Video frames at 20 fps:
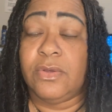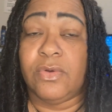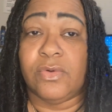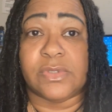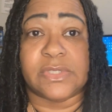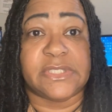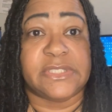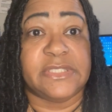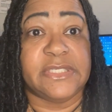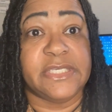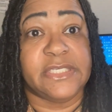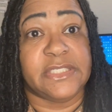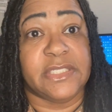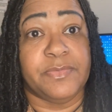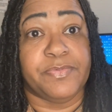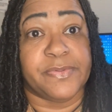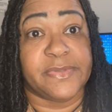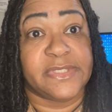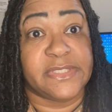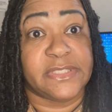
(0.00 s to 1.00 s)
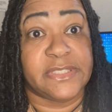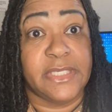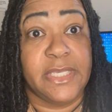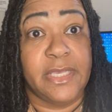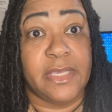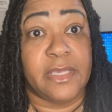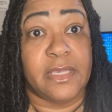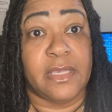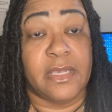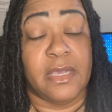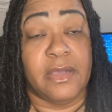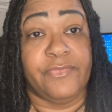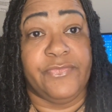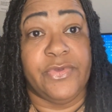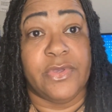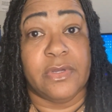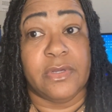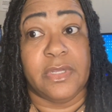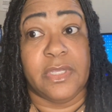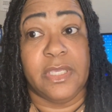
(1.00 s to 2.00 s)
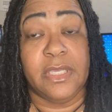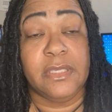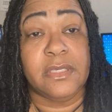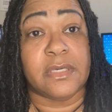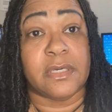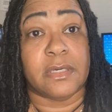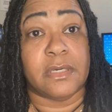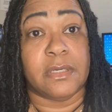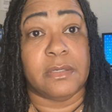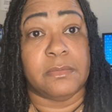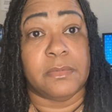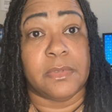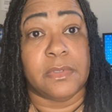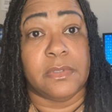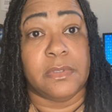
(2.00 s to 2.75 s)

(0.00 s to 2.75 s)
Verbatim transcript: or 60% of your income